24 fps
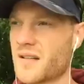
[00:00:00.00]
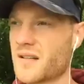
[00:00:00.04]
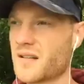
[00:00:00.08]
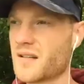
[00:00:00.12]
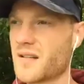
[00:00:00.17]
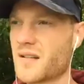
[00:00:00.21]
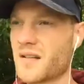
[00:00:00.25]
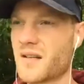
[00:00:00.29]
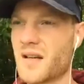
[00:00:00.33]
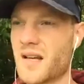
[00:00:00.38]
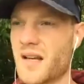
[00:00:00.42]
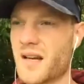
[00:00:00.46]

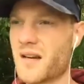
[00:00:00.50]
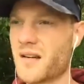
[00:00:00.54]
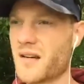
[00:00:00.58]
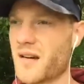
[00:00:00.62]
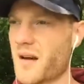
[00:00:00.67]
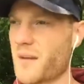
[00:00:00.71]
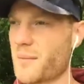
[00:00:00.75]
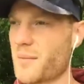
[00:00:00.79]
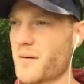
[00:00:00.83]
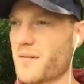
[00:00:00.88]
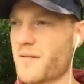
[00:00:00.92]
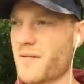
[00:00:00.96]
the
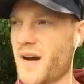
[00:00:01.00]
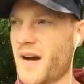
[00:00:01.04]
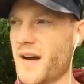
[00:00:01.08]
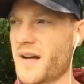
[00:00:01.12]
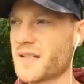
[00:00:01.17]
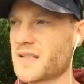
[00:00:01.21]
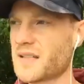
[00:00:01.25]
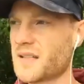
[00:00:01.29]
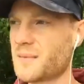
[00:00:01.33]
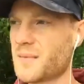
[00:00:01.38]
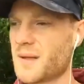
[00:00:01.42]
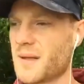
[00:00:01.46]
internet
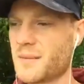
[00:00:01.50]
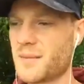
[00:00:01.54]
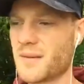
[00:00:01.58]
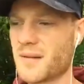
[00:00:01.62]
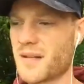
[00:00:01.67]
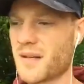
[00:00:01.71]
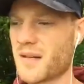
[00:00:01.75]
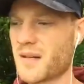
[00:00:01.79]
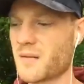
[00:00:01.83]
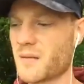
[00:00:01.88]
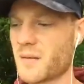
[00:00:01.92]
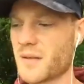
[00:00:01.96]
provides to people
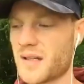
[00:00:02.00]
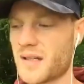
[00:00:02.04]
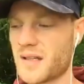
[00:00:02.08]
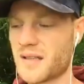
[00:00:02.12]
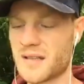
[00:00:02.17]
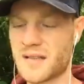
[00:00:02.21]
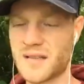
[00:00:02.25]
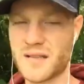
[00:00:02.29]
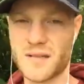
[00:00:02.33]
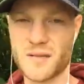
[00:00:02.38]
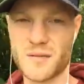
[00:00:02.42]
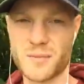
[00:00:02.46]
that are willing
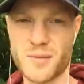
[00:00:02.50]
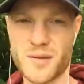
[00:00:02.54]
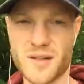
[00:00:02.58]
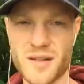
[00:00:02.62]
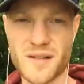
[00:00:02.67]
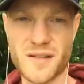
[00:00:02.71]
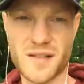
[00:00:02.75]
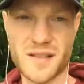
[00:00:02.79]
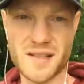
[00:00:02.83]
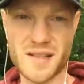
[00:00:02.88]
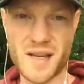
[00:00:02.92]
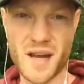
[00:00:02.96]
to put
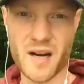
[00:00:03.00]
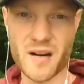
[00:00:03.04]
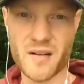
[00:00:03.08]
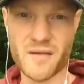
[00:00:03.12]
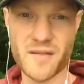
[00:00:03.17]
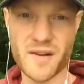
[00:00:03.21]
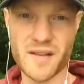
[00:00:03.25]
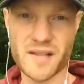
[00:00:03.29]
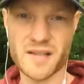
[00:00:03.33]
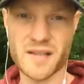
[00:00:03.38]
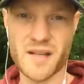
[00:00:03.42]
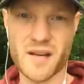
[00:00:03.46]
in the
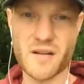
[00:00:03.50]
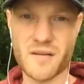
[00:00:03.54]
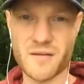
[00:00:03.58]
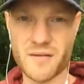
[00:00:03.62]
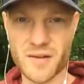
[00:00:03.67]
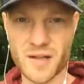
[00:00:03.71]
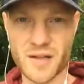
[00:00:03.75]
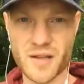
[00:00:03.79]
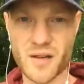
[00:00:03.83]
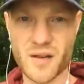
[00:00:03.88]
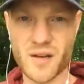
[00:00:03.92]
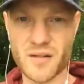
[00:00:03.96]
sacrifice now for
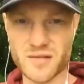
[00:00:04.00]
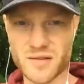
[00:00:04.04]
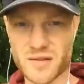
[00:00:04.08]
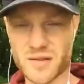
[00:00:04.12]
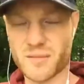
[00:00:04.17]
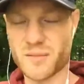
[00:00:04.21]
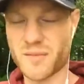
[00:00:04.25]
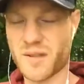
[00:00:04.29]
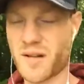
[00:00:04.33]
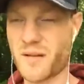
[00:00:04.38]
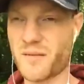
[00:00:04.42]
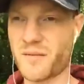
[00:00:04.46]
the
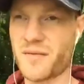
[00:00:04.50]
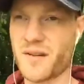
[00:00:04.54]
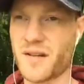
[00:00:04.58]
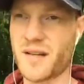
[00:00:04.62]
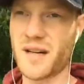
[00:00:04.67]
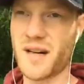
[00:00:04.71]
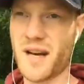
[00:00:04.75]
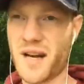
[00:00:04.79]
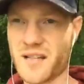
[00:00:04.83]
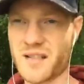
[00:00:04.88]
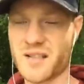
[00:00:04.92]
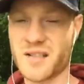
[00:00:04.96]
long-term comfort
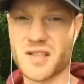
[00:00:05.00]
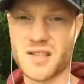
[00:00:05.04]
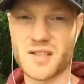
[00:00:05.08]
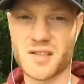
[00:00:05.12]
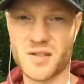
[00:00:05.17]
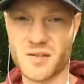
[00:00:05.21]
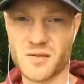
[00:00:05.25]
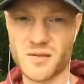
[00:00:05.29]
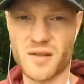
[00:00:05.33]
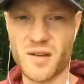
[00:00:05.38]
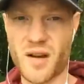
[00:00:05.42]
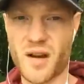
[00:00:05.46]
and actually
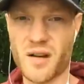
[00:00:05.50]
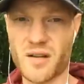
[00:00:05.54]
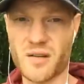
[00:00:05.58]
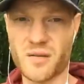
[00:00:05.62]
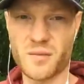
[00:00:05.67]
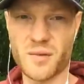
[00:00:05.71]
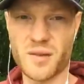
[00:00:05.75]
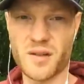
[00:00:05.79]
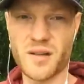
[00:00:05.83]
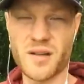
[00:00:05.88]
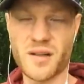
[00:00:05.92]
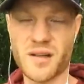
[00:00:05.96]
do the hard
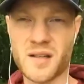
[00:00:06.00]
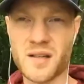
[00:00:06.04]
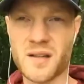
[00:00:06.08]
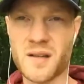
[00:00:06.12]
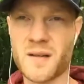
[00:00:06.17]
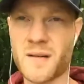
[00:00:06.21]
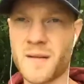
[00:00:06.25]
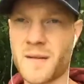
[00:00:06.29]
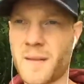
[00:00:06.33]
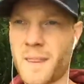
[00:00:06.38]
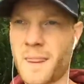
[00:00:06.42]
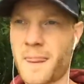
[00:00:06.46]
work,
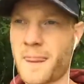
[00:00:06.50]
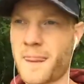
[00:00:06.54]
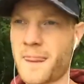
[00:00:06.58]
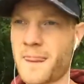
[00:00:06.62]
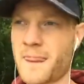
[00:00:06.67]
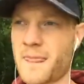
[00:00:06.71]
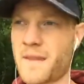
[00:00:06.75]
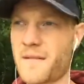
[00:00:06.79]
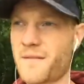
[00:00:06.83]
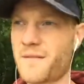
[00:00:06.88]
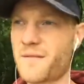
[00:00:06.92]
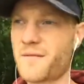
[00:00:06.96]

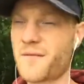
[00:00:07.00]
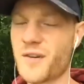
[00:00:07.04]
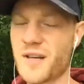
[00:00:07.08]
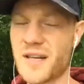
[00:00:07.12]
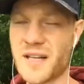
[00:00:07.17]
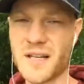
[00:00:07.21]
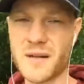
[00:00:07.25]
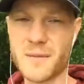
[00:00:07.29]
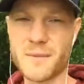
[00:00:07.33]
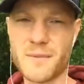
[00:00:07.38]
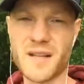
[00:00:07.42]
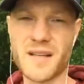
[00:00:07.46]
the
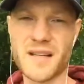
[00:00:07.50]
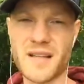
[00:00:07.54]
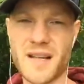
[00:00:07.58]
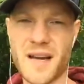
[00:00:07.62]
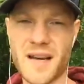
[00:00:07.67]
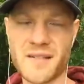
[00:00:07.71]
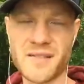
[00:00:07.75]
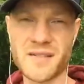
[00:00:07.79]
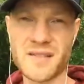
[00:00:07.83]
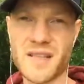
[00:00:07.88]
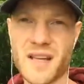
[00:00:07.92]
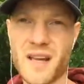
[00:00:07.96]
freedom
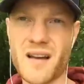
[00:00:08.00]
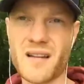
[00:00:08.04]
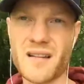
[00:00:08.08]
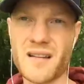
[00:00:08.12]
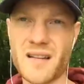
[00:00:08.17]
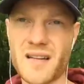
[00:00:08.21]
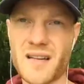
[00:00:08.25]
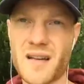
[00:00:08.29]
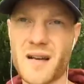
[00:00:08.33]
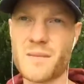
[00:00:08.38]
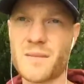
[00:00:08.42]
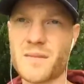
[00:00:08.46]
lifestyle
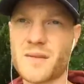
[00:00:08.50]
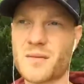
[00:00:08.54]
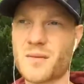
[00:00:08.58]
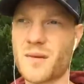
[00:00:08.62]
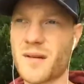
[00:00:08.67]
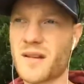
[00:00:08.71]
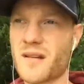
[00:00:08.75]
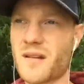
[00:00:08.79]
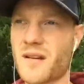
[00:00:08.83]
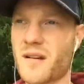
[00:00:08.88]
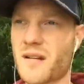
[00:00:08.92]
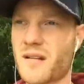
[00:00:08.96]
that comes
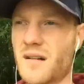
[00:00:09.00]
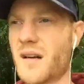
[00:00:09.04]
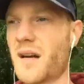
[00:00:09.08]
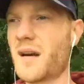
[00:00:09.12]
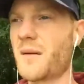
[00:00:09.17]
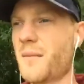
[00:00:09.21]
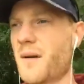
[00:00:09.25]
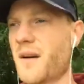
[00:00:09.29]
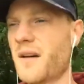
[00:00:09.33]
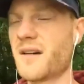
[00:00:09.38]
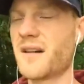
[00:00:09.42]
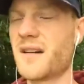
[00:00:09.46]
with
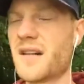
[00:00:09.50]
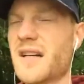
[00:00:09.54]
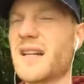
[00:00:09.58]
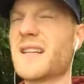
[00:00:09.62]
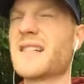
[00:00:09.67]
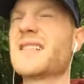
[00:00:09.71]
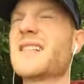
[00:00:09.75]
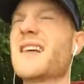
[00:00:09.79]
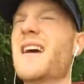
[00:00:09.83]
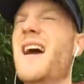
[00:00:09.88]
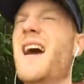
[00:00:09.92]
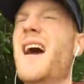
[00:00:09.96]
online marketing
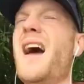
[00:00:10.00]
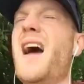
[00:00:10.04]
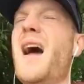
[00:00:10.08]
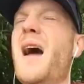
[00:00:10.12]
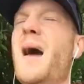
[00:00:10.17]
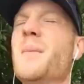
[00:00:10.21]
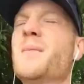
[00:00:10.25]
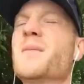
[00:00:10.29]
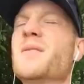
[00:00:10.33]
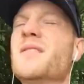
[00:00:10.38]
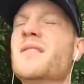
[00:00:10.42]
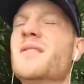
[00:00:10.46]
is
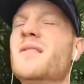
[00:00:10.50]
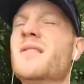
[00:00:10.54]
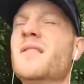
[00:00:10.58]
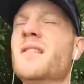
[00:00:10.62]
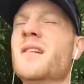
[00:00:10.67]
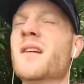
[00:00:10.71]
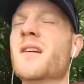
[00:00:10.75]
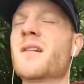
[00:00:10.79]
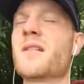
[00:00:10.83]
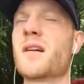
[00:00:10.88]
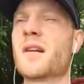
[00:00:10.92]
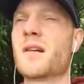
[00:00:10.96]
absolutely
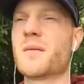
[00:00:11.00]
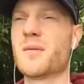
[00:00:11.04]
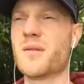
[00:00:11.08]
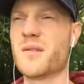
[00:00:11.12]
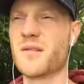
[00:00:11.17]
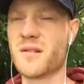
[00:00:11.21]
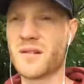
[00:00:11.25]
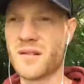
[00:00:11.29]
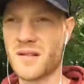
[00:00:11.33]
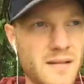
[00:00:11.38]
incredible.